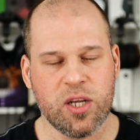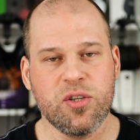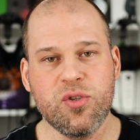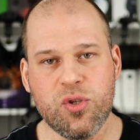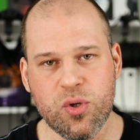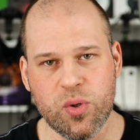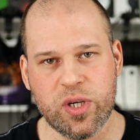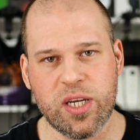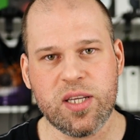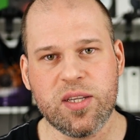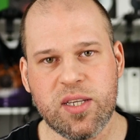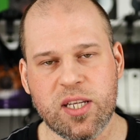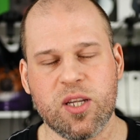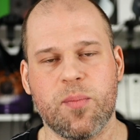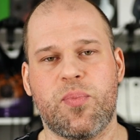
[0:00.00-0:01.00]

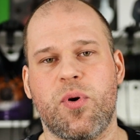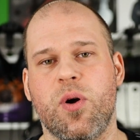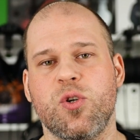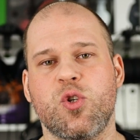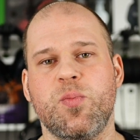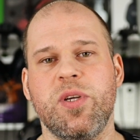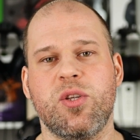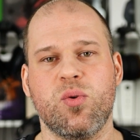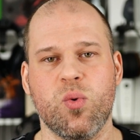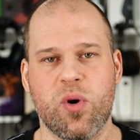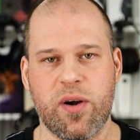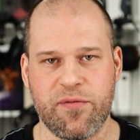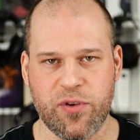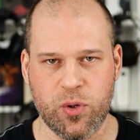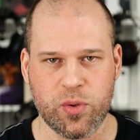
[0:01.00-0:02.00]
Doogee did approach me to
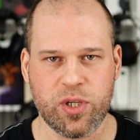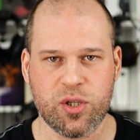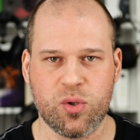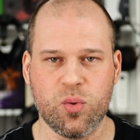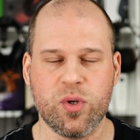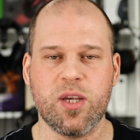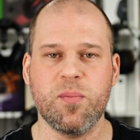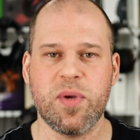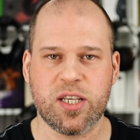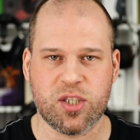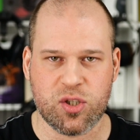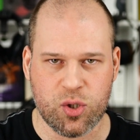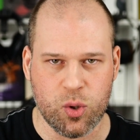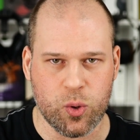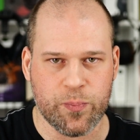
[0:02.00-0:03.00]
review the Doogee
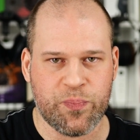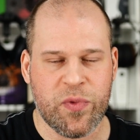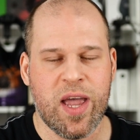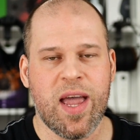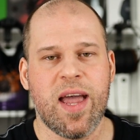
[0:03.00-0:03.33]
Mix 2.